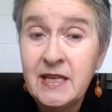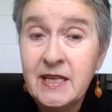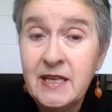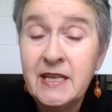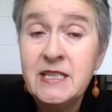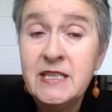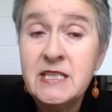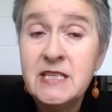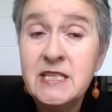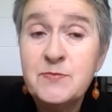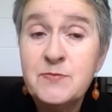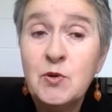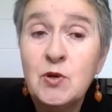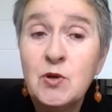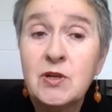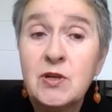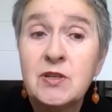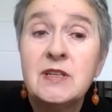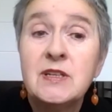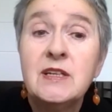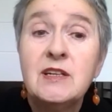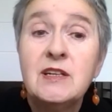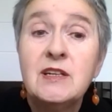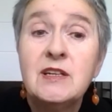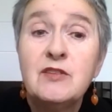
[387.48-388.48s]
In his book,
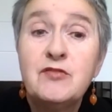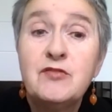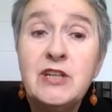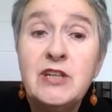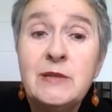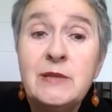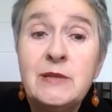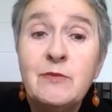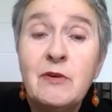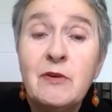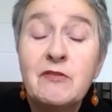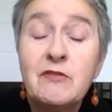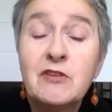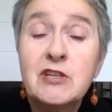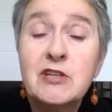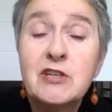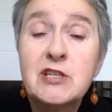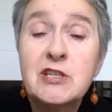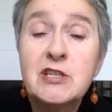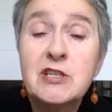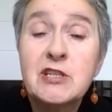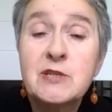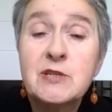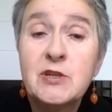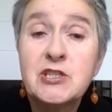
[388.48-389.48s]
Freedom of
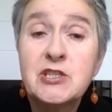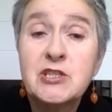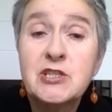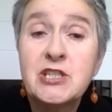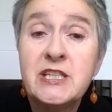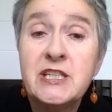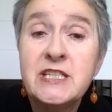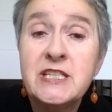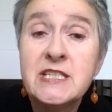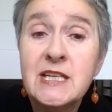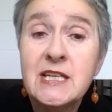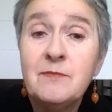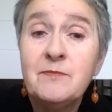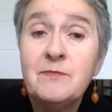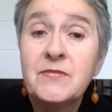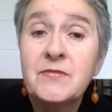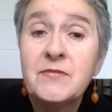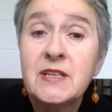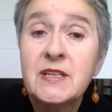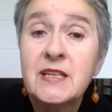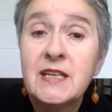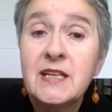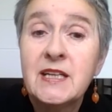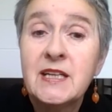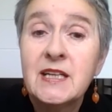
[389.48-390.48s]
Expression in Islam,
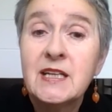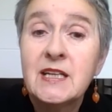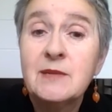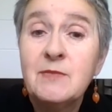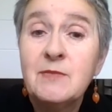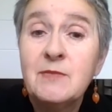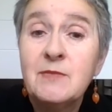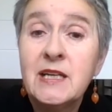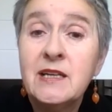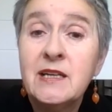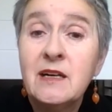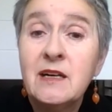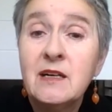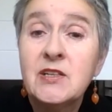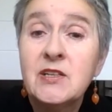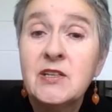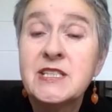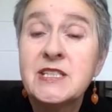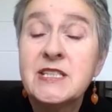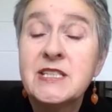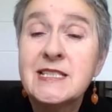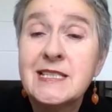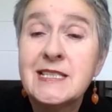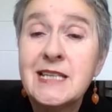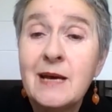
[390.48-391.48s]
Kamali argues
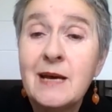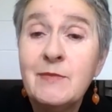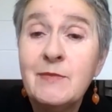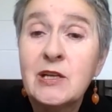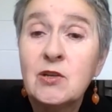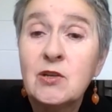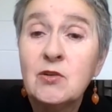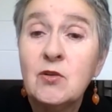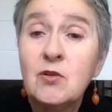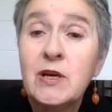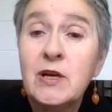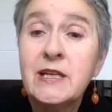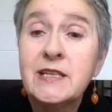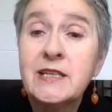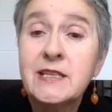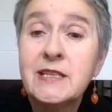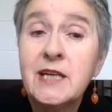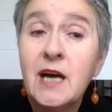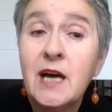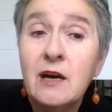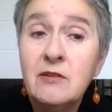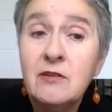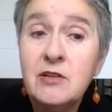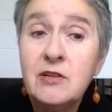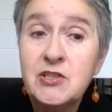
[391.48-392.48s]
that Islamic law
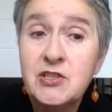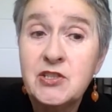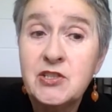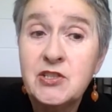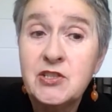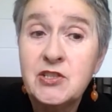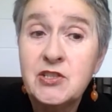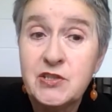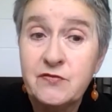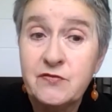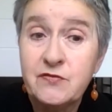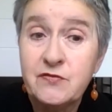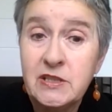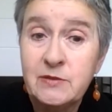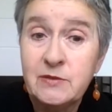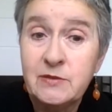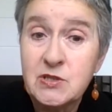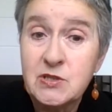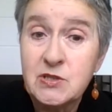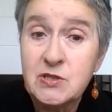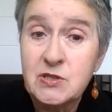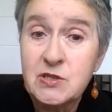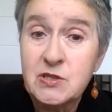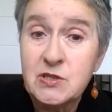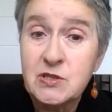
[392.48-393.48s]
encourages freedom of
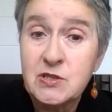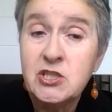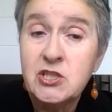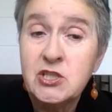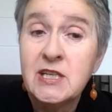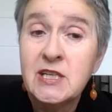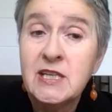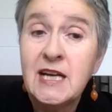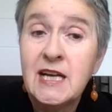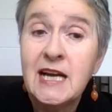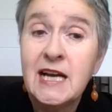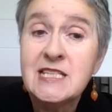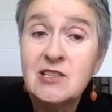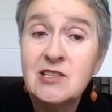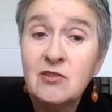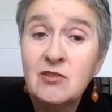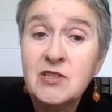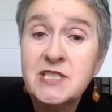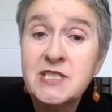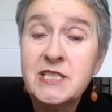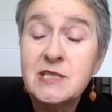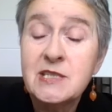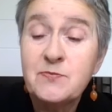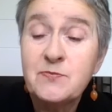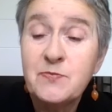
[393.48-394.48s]
speech as long
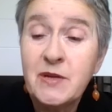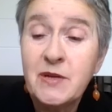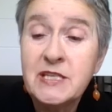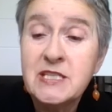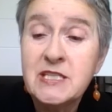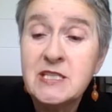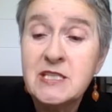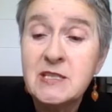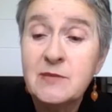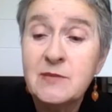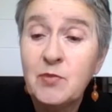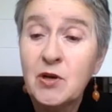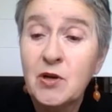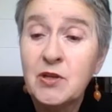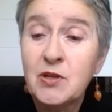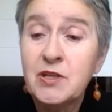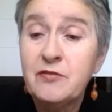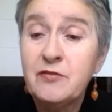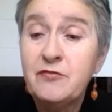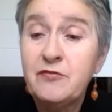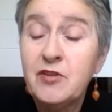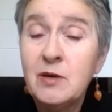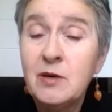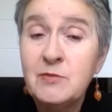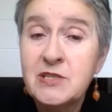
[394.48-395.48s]
as it is based upon
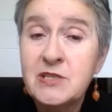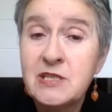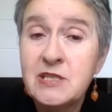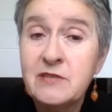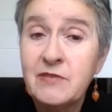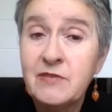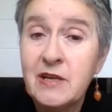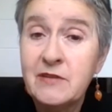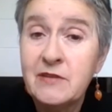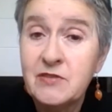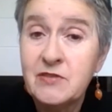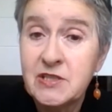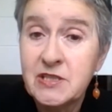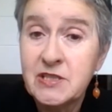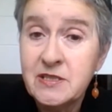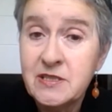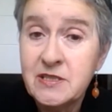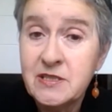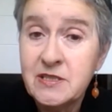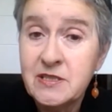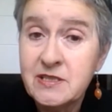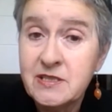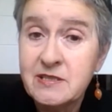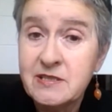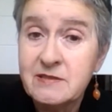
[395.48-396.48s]
affirmative
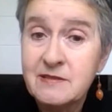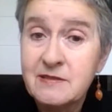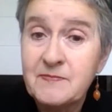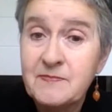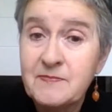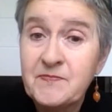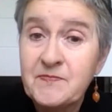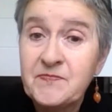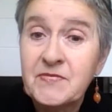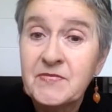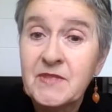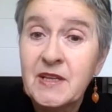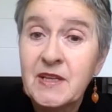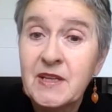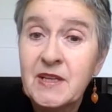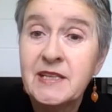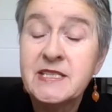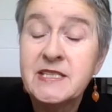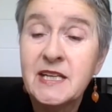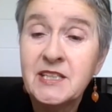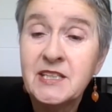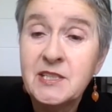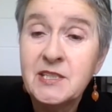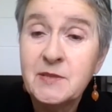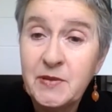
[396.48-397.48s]
evidence and is
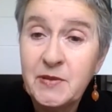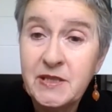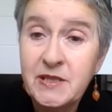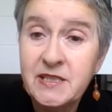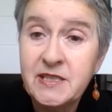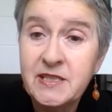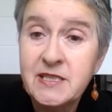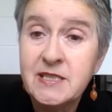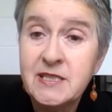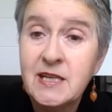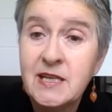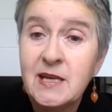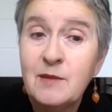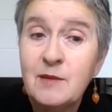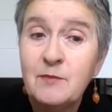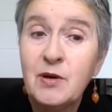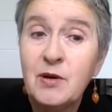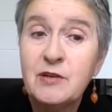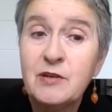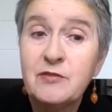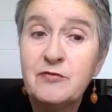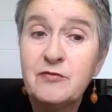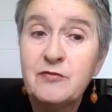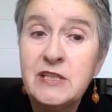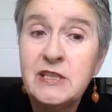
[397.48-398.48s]
underpinned
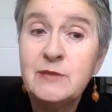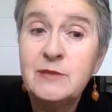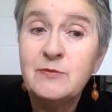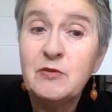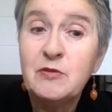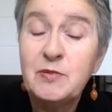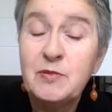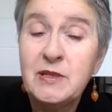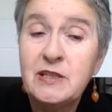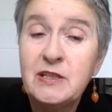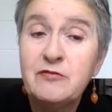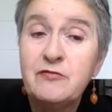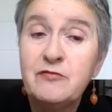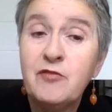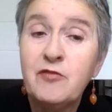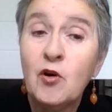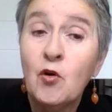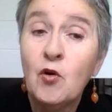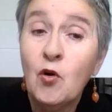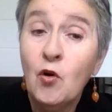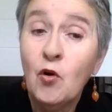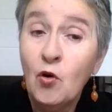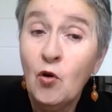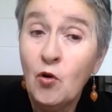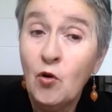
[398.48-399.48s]
by freedom of belief
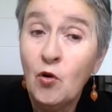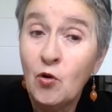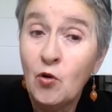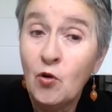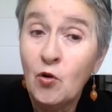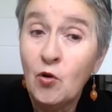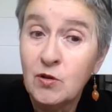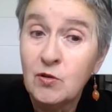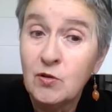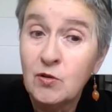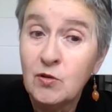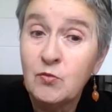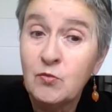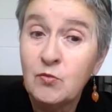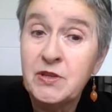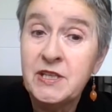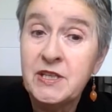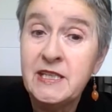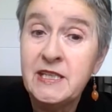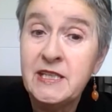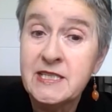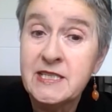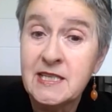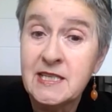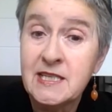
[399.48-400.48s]
for all within
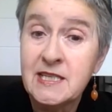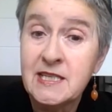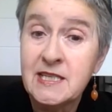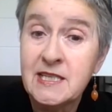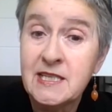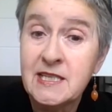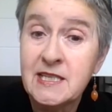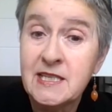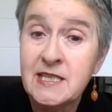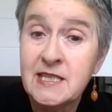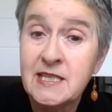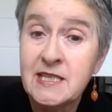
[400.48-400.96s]
Islam.